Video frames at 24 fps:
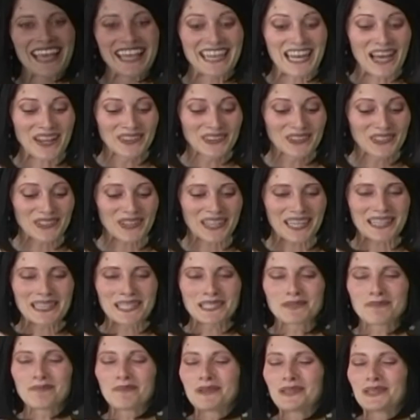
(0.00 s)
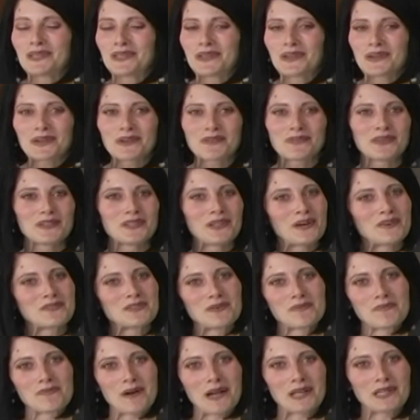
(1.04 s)
Now look at these beautiful loaves
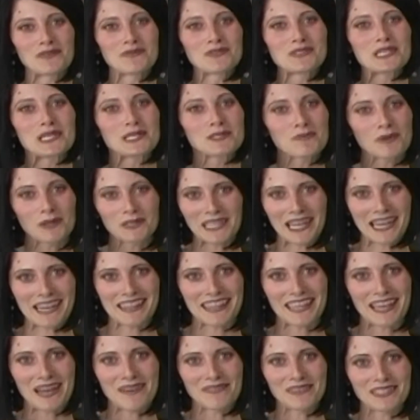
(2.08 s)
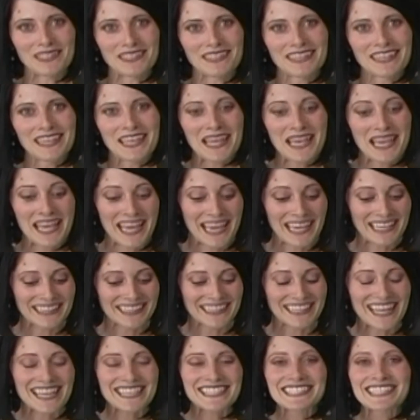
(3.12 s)
of bread you've just pulled out of the oven.
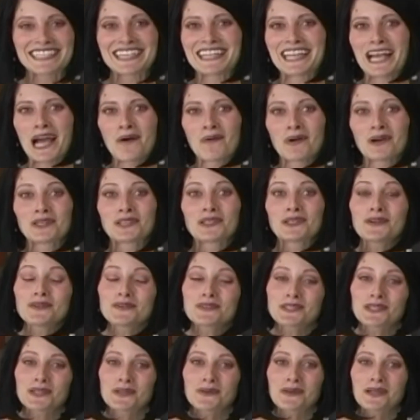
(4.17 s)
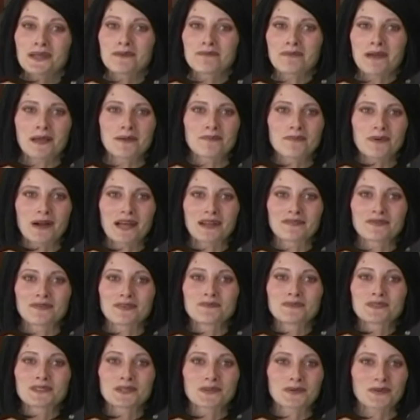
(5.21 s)
In less than an hour, you too can bake bread
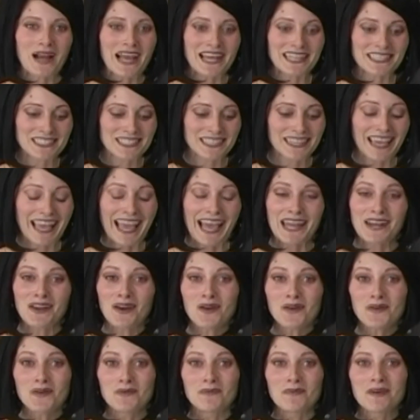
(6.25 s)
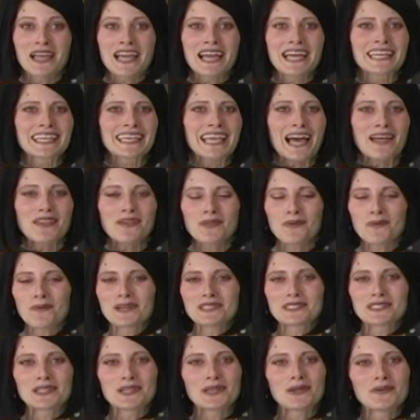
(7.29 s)
from scratch at home. Gather the
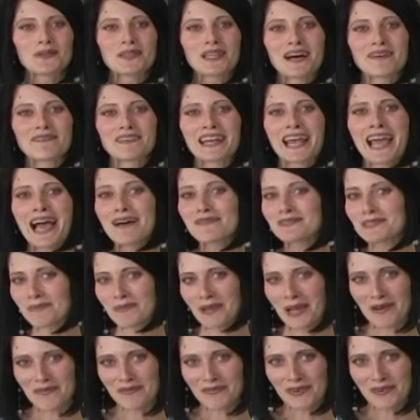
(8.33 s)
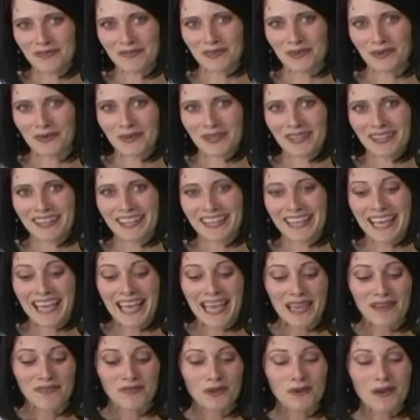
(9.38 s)
ones that you love and have some comfort food.
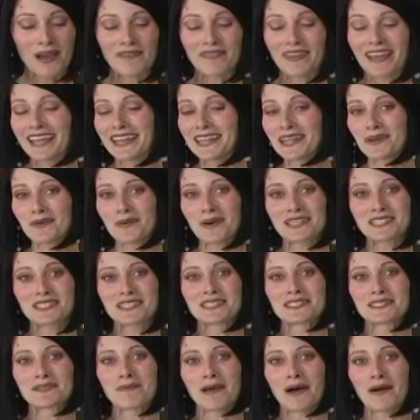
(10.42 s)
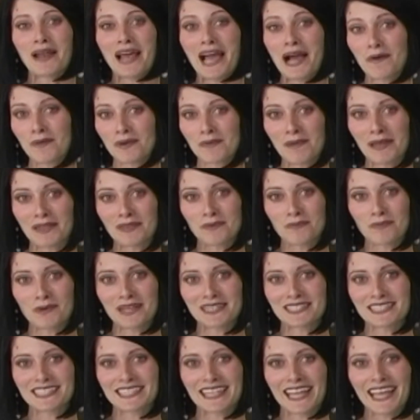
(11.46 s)
If you have any questions about how we made the
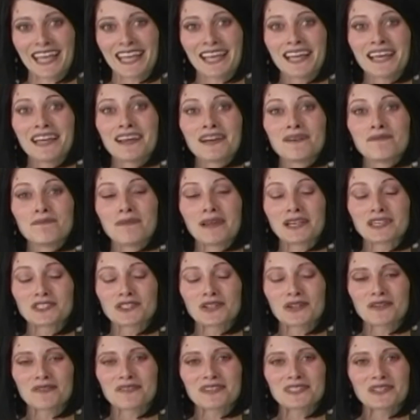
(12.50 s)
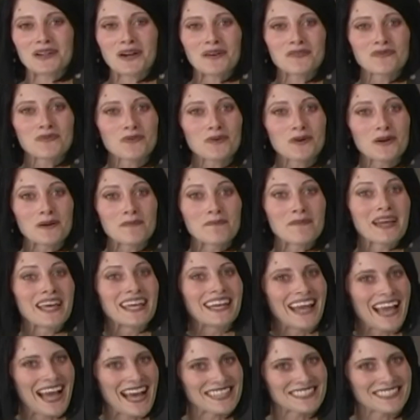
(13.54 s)
bread today, make sure to visit our forum
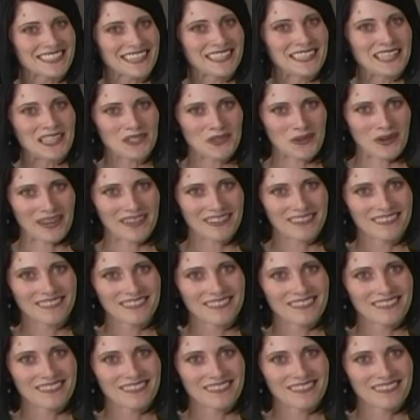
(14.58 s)
and ask Anitra.